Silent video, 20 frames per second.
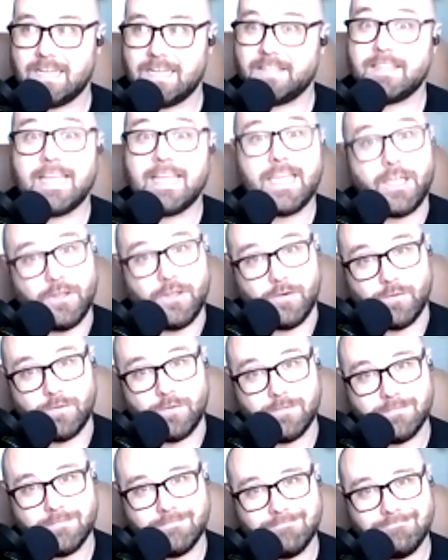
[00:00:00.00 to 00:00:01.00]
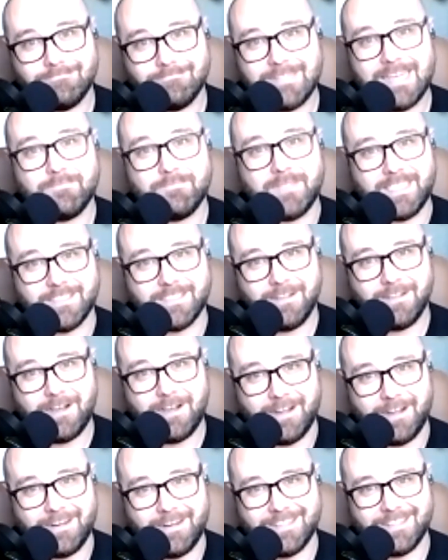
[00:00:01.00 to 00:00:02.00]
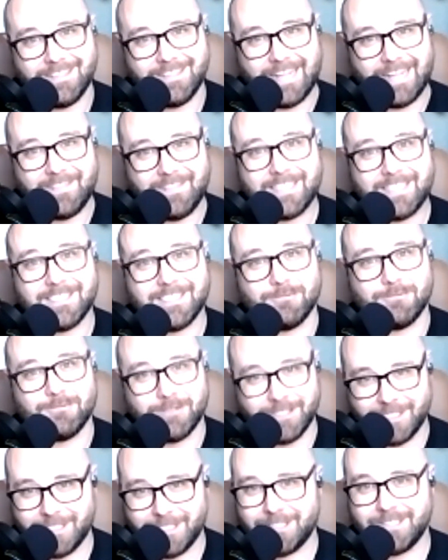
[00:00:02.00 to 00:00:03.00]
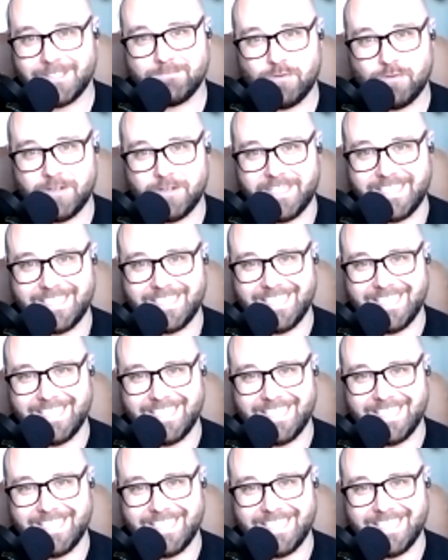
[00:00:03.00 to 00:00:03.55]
Thank you. That means a lot and that's a really good point.